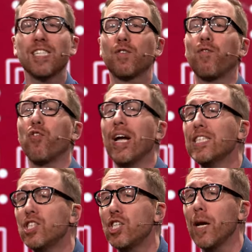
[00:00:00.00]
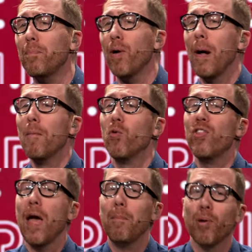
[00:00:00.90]
is friendship
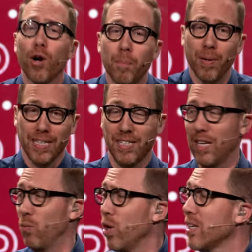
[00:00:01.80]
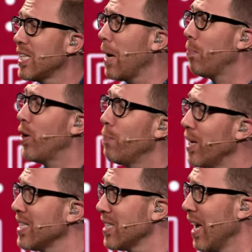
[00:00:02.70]
with a purpose. And what is that
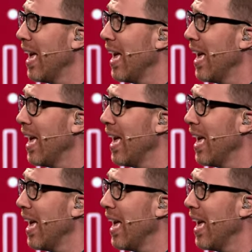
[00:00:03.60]
purpose?